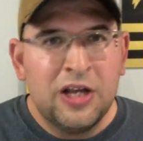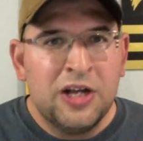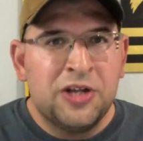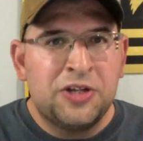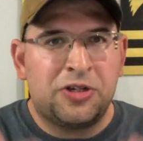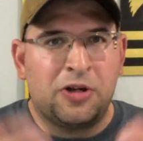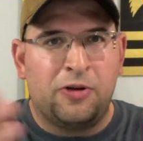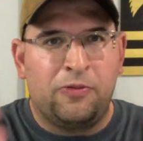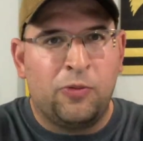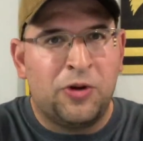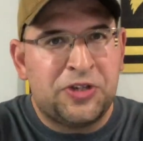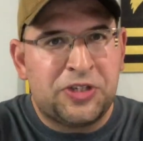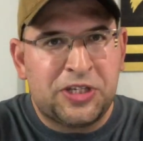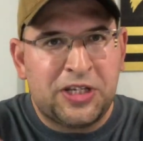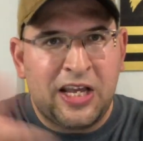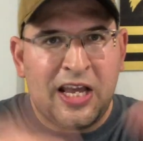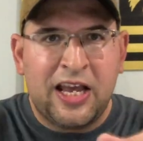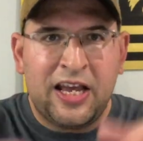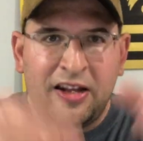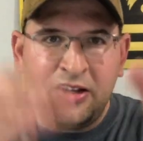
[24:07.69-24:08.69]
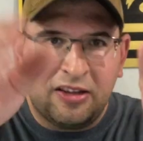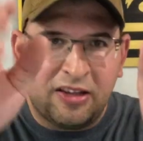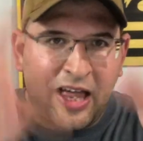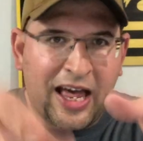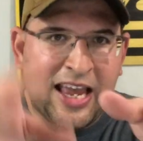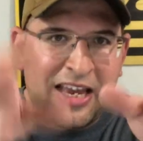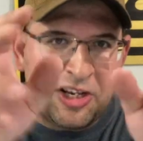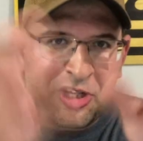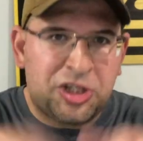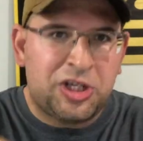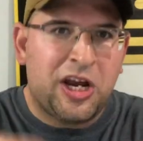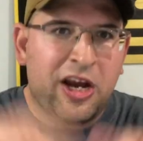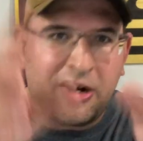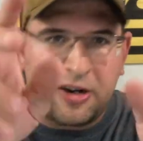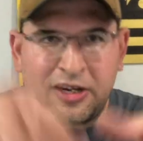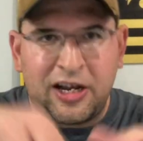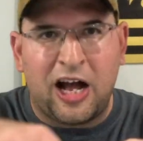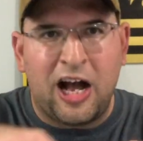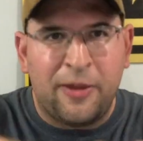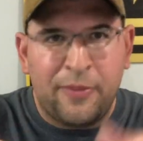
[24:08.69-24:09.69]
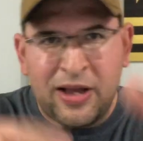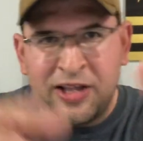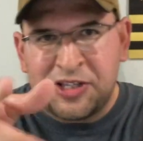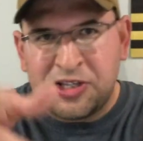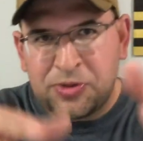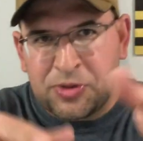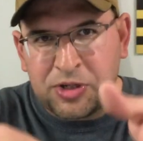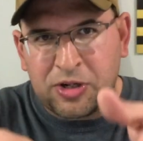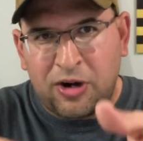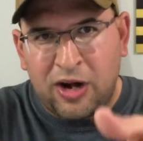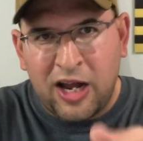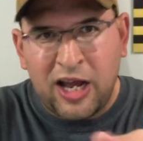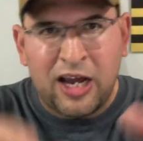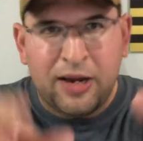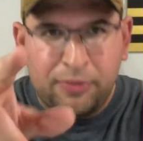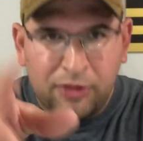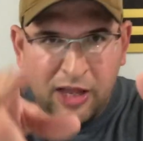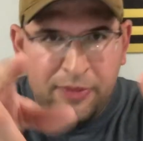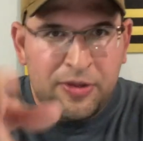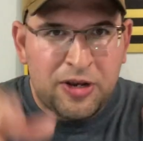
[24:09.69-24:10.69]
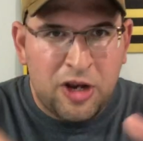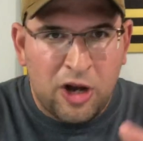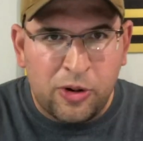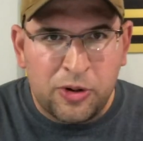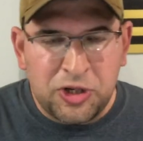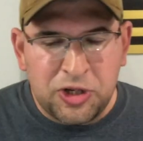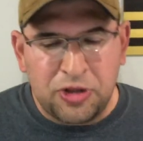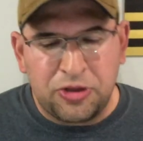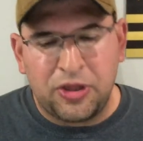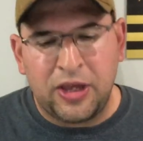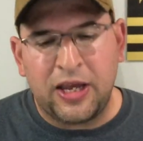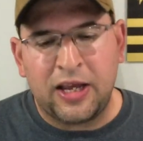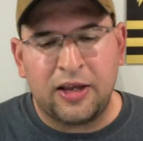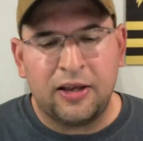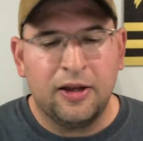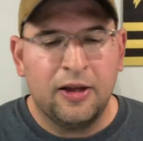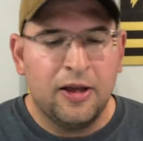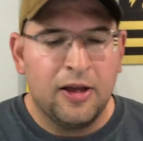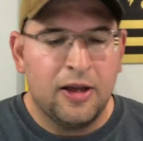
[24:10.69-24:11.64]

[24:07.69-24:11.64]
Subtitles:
So once again, like, share, comment, subscribe. Let me know what you think.